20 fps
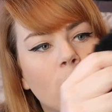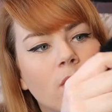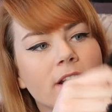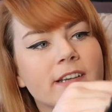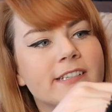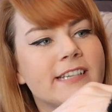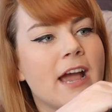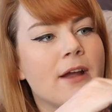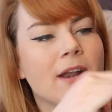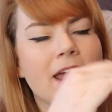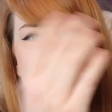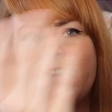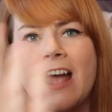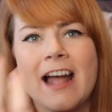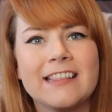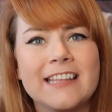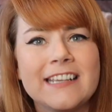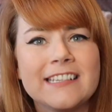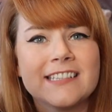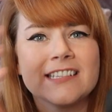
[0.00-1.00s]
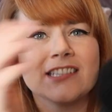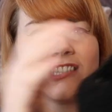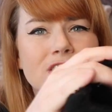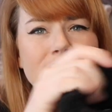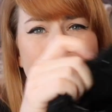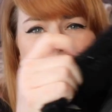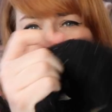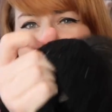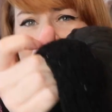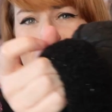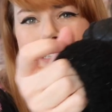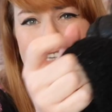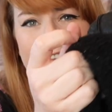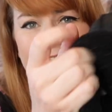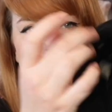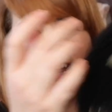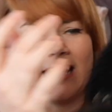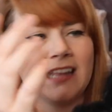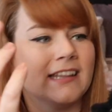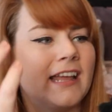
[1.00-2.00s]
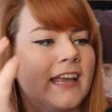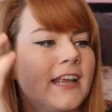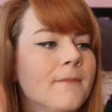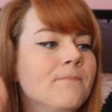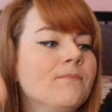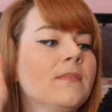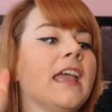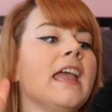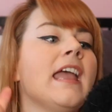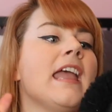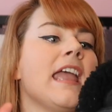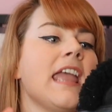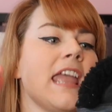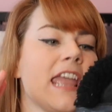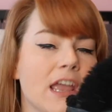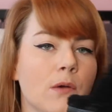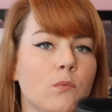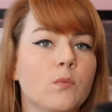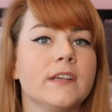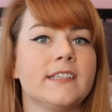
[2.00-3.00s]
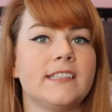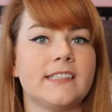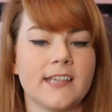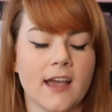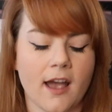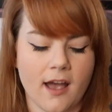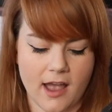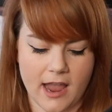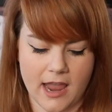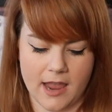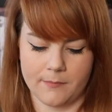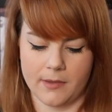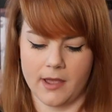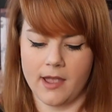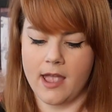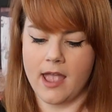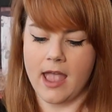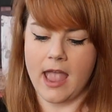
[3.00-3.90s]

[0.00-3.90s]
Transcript: worn down. I've had these since 2008, like, it was time.